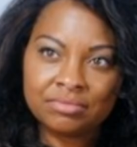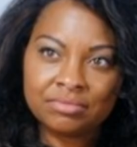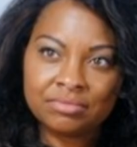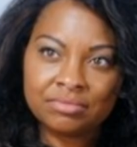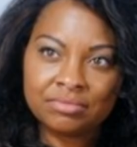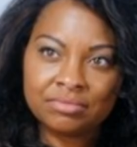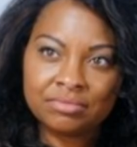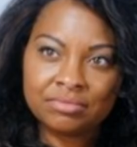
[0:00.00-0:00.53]

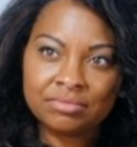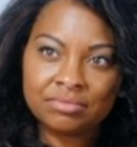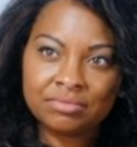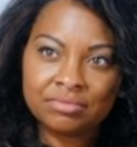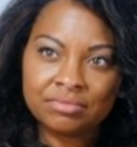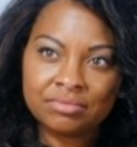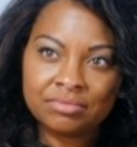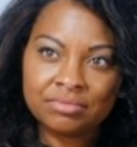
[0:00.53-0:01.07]

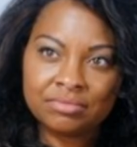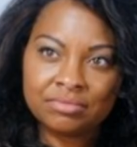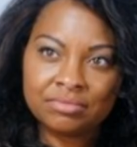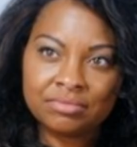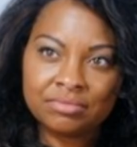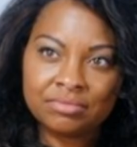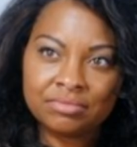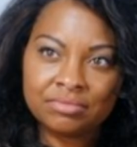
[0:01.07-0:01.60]

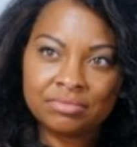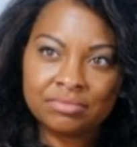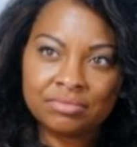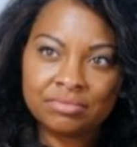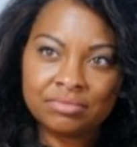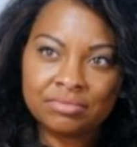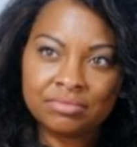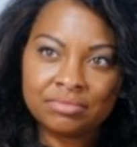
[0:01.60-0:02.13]

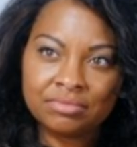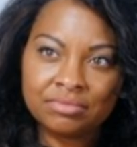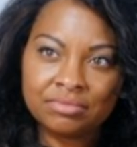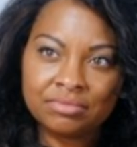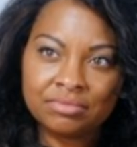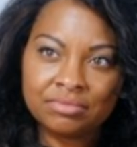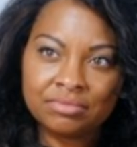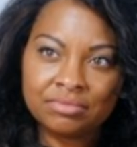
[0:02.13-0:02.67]

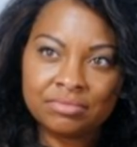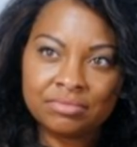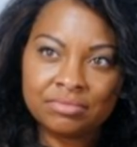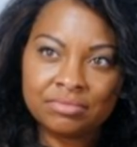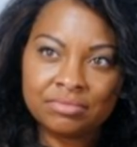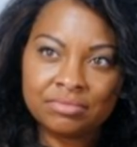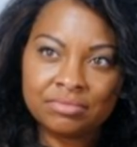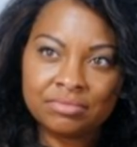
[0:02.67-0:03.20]

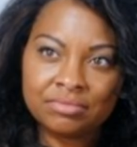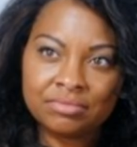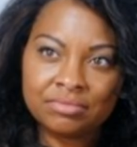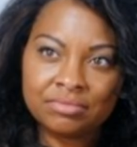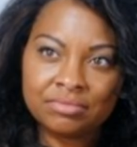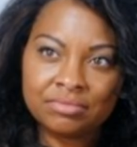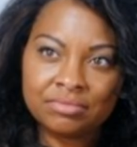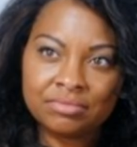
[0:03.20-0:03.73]

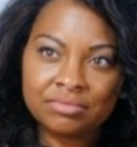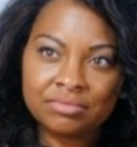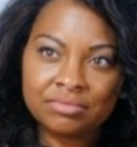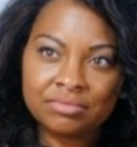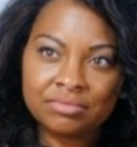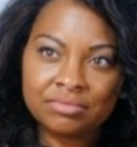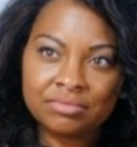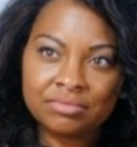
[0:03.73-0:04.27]

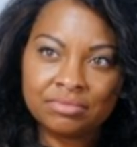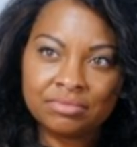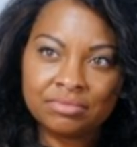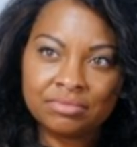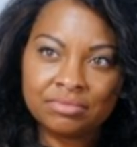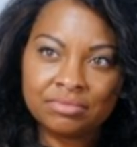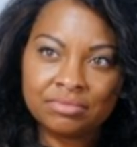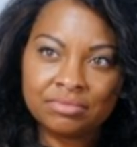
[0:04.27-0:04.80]

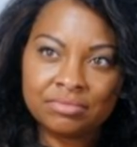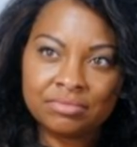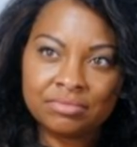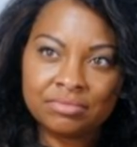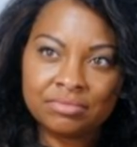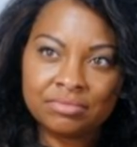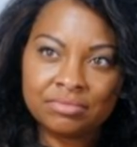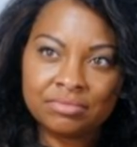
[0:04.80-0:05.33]

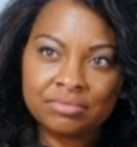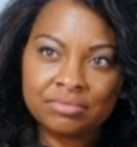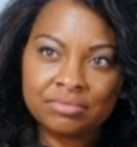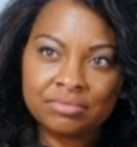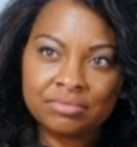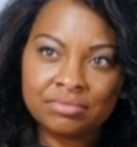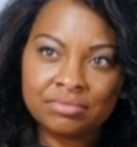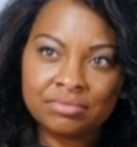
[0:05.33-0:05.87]
This is a still picture; no speech is visible.